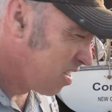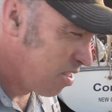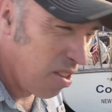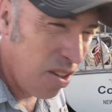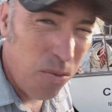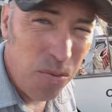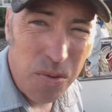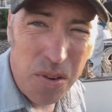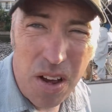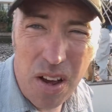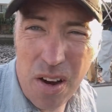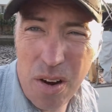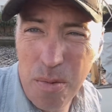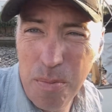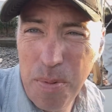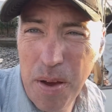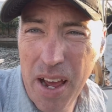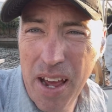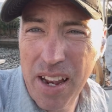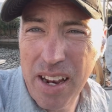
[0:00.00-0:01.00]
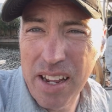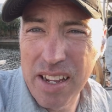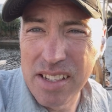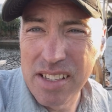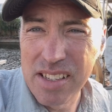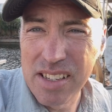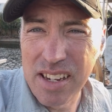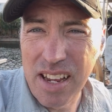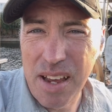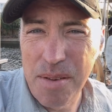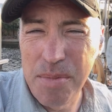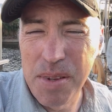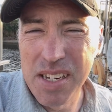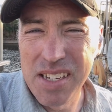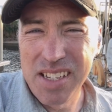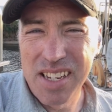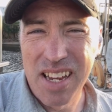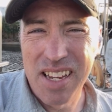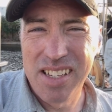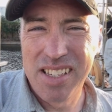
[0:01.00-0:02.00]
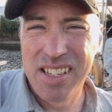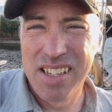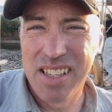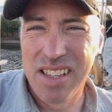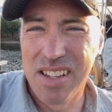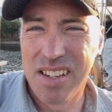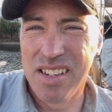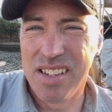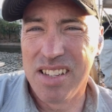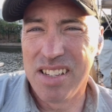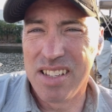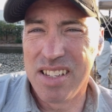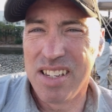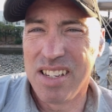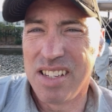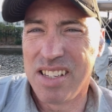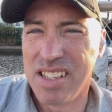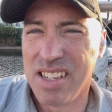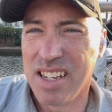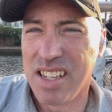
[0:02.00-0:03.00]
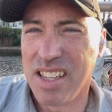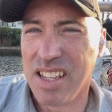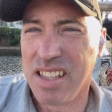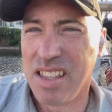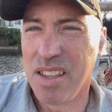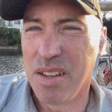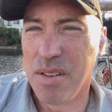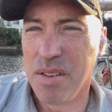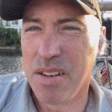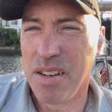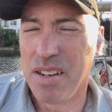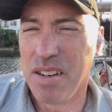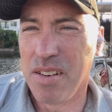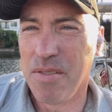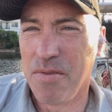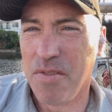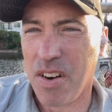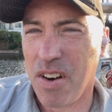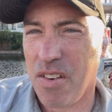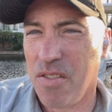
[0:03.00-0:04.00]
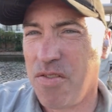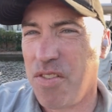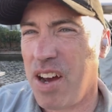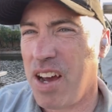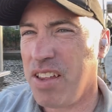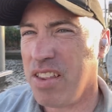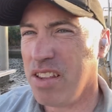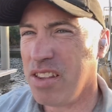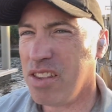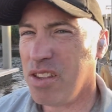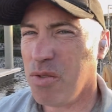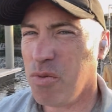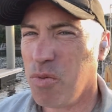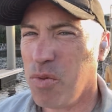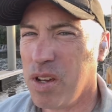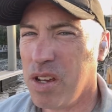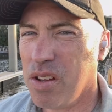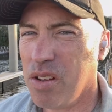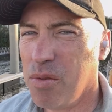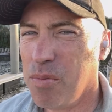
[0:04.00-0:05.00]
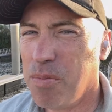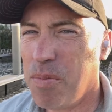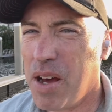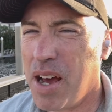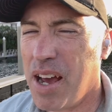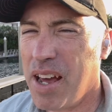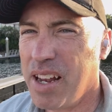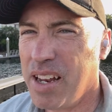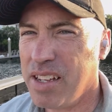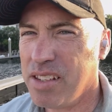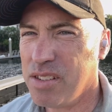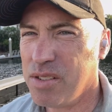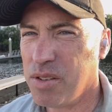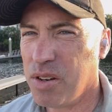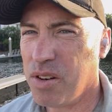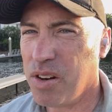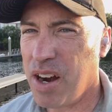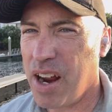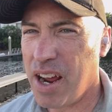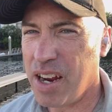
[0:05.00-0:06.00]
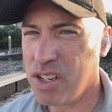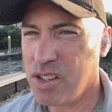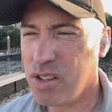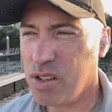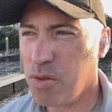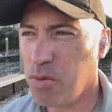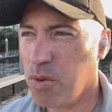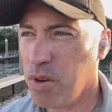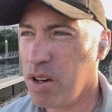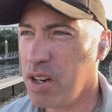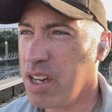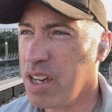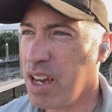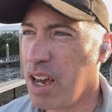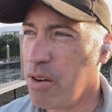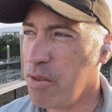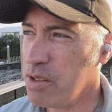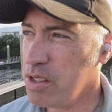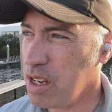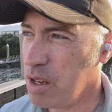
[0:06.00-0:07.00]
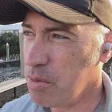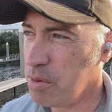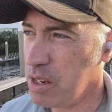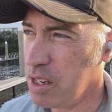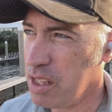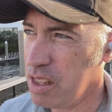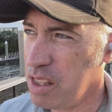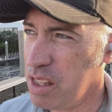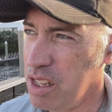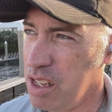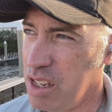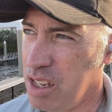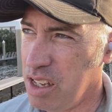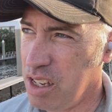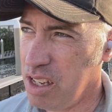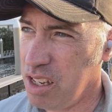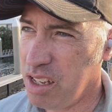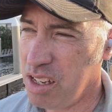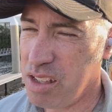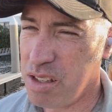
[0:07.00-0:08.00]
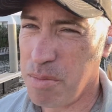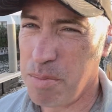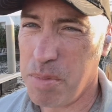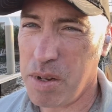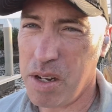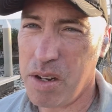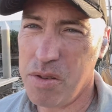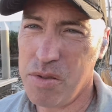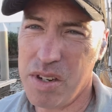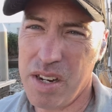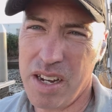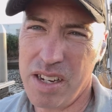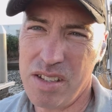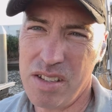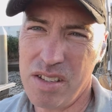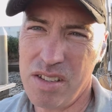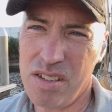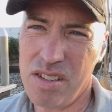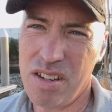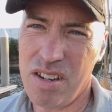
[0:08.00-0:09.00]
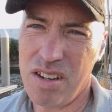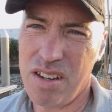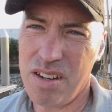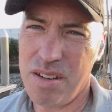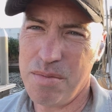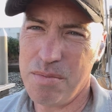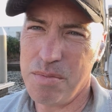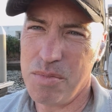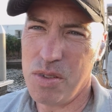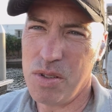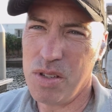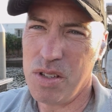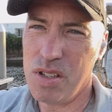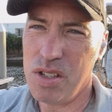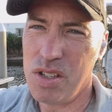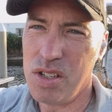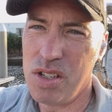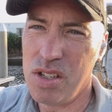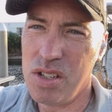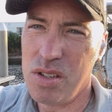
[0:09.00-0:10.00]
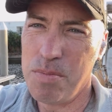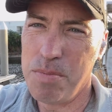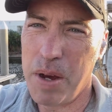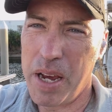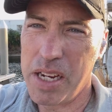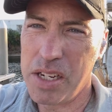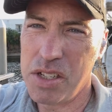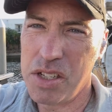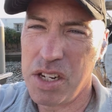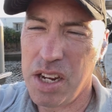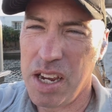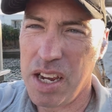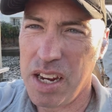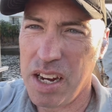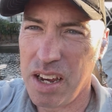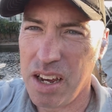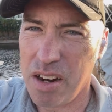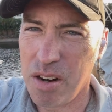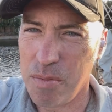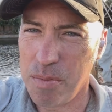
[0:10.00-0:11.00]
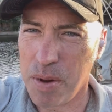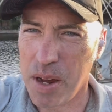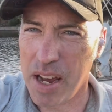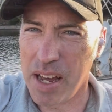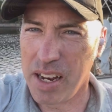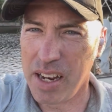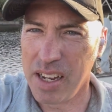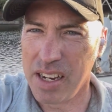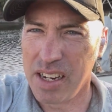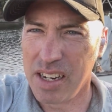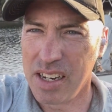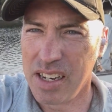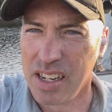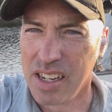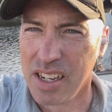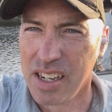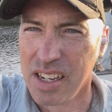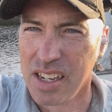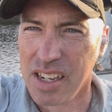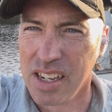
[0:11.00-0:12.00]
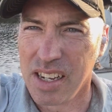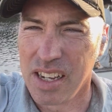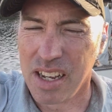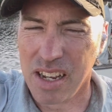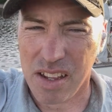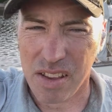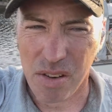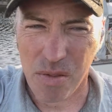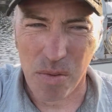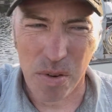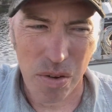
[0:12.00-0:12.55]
the autopilots, I've been testing to see that verify that the wheel pilots are actually working. I was able to get the below decks bike chain autopilot, the